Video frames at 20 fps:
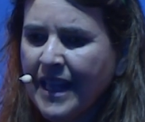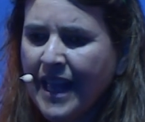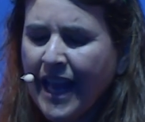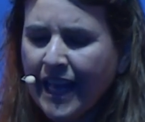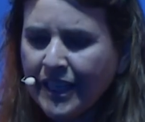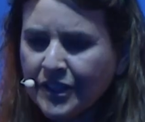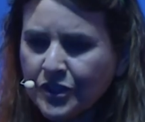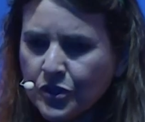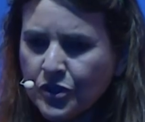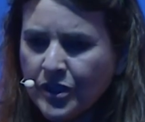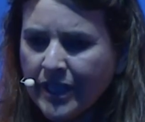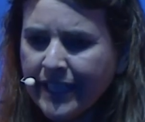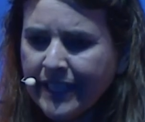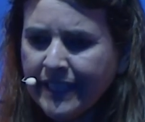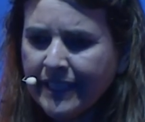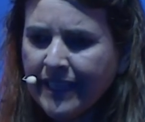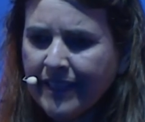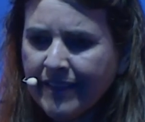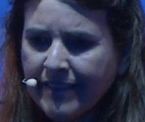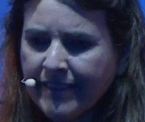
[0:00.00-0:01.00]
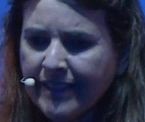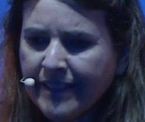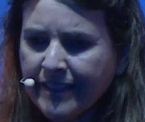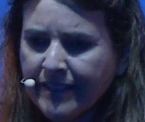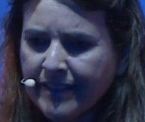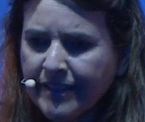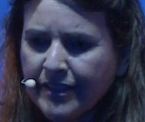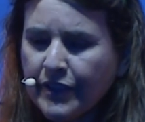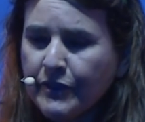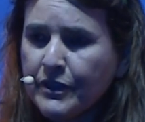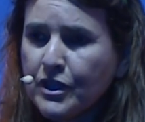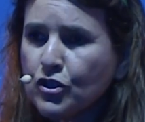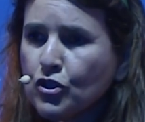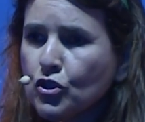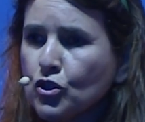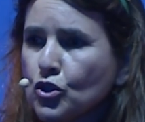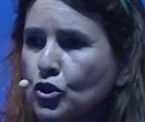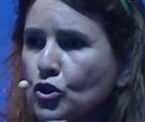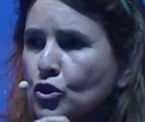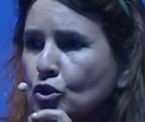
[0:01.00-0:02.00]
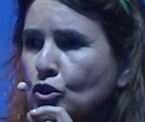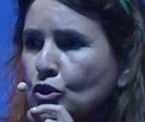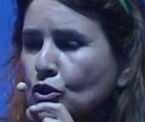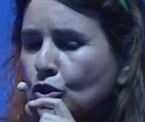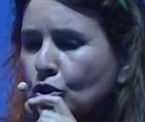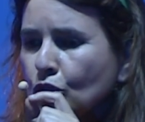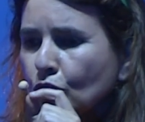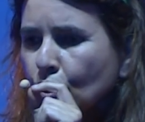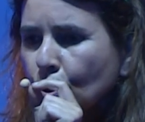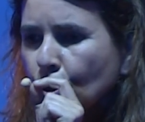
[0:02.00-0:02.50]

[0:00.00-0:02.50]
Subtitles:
And today, I think there is